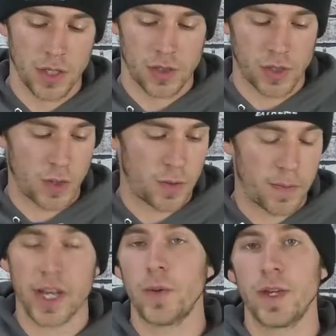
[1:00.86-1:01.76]
So
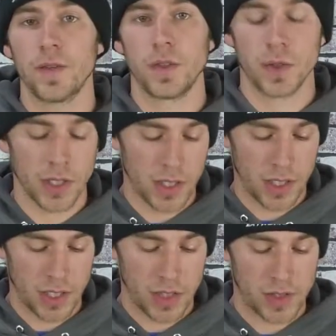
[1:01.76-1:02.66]
my way of doing it
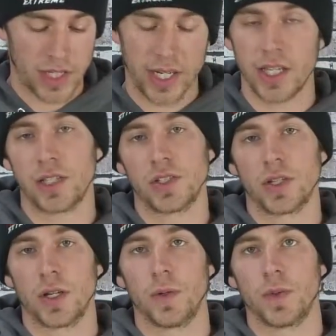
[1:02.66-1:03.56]
is I like to
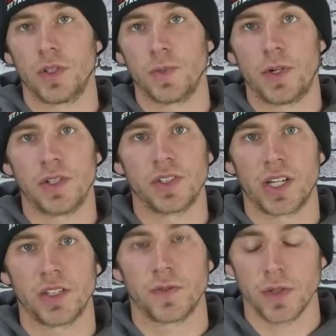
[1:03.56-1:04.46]
start with the smallest
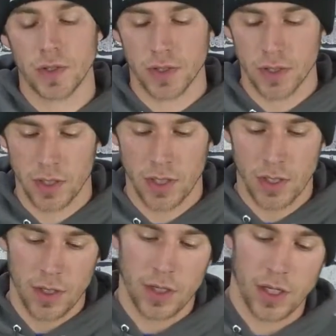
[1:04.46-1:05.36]
size first,
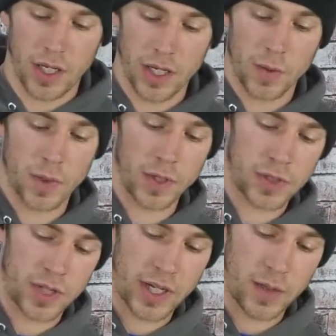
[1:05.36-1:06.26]
and we're going to
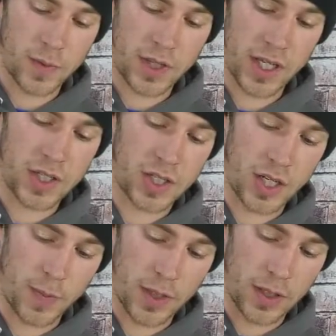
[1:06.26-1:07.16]
try it with HK
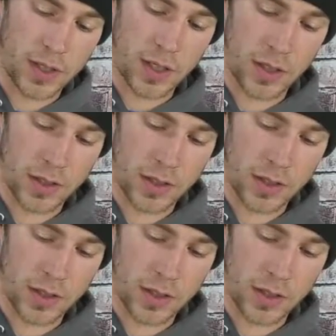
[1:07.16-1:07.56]
paint today.